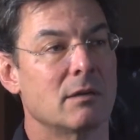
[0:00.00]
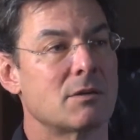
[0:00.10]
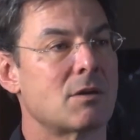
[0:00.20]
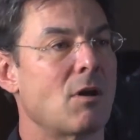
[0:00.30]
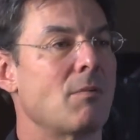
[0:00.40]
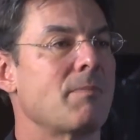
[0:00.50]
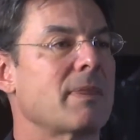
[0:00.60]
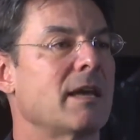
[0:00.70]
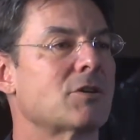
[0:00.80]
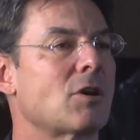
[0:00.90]
So
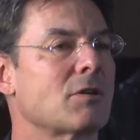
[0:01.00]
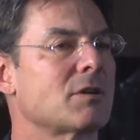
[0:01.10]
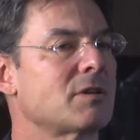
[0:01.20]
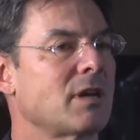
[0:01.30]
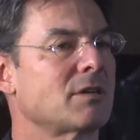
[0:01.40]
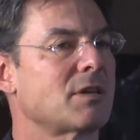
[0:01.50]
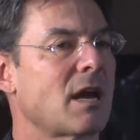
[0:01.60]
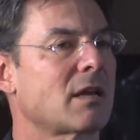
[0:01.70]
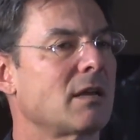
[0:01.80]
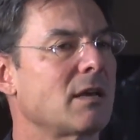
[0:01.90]
it's hard to say
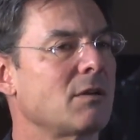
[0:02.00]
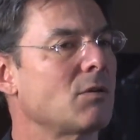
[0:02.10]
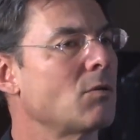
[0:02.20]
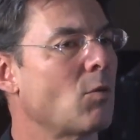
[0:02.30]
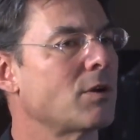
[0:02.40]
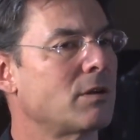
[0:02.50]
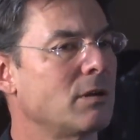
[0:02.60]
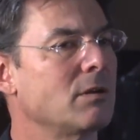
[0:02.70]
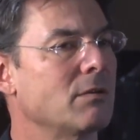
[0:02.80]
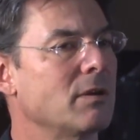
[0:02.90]
exactly what to
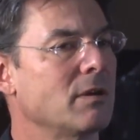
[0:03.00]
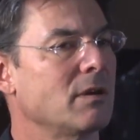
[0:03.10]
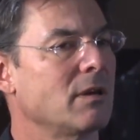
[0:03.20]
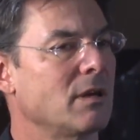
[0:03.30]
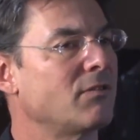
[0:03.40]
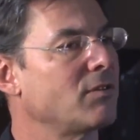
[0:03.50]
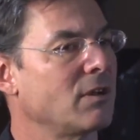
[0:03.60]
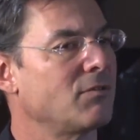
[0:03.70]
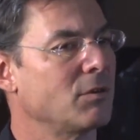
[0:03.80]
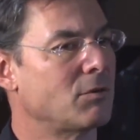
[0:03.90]
do.
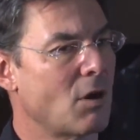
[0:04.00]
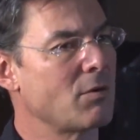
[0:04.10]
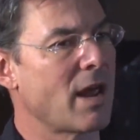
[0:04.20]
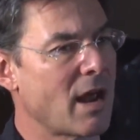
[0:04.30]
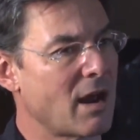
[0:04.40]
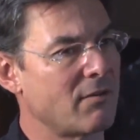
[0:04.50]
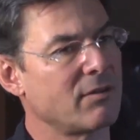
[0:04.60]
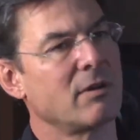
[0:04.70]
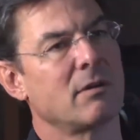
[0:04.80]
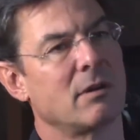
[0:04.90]
If you don't have
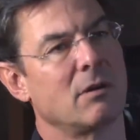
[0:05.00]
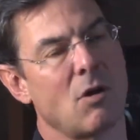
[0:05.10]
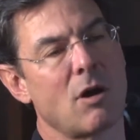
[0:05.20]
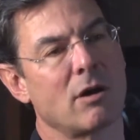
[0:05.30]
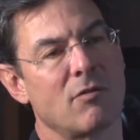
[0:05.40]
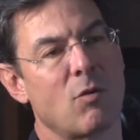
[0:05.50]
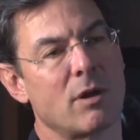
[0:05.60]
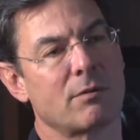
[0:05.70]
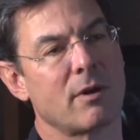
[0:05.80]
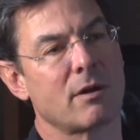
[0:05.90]
a long enough
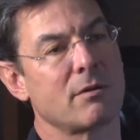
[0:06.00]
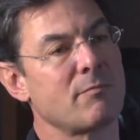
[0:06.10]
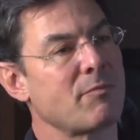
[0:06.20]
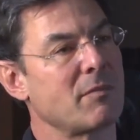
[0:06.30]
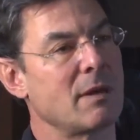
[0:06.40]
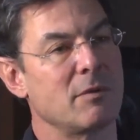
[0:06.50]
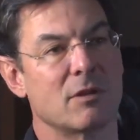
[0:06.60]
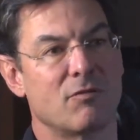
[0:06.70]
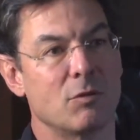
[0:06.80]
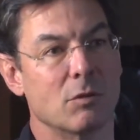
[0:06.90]
weather record, maybe
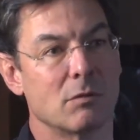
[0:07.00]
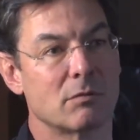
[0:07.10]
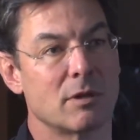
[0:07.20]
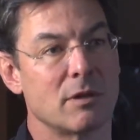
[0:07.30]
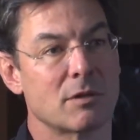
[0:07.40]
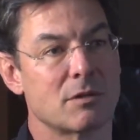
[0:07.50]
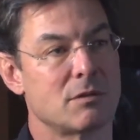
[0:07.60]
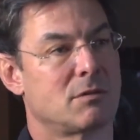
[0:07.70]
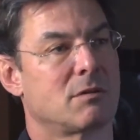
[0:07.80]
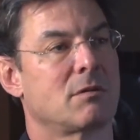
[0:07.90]
the fuel
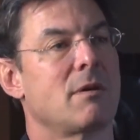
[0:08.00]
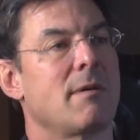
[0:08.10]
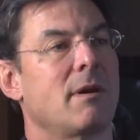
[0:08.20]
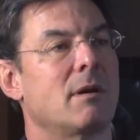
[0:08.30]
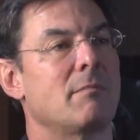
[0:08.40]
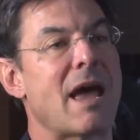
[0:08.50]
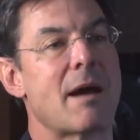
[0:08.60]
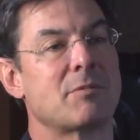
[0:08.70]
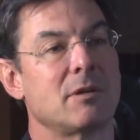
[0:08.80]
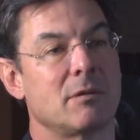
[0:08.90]
conditions are
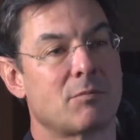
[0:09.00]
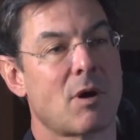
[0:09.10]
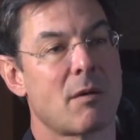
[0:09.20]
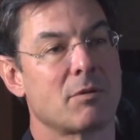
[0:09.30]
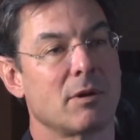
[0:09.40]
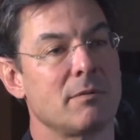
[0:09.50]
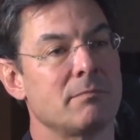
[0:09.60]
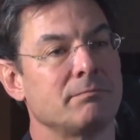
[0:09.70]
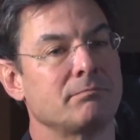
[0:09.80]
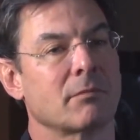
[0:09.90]
mapped improperly,
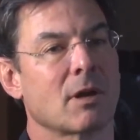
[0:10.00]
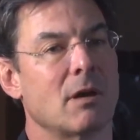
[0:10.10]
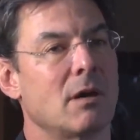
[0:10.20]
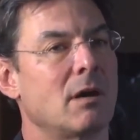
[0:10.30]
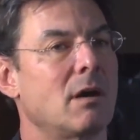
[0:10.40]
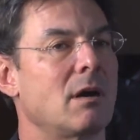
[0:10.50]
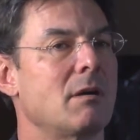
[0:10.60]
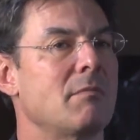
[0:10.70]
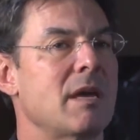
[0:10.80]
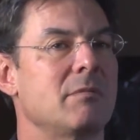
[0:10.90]

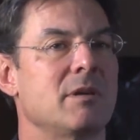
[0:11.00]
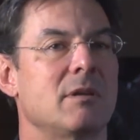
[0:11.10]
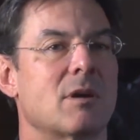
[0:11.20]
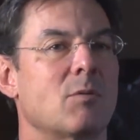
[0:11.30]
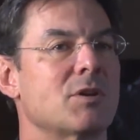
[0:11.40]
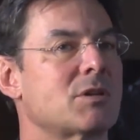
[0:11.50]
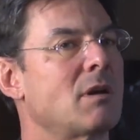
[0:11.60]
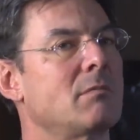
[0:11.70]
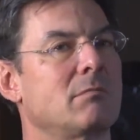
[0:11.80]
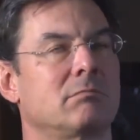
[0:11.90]
maybe there was
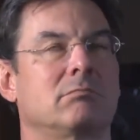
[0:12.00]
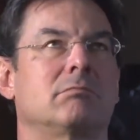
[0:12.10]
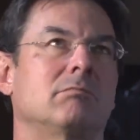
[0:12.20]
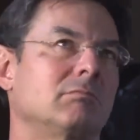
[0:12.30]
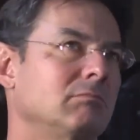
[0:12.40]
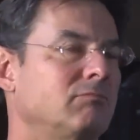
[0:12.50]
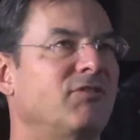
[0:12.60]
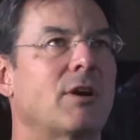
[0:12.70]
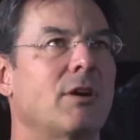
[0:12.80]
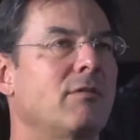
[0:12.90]
some
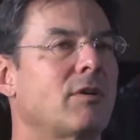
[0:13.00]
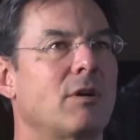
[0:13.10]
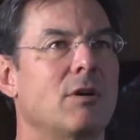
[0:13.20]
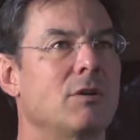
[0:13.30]
very, very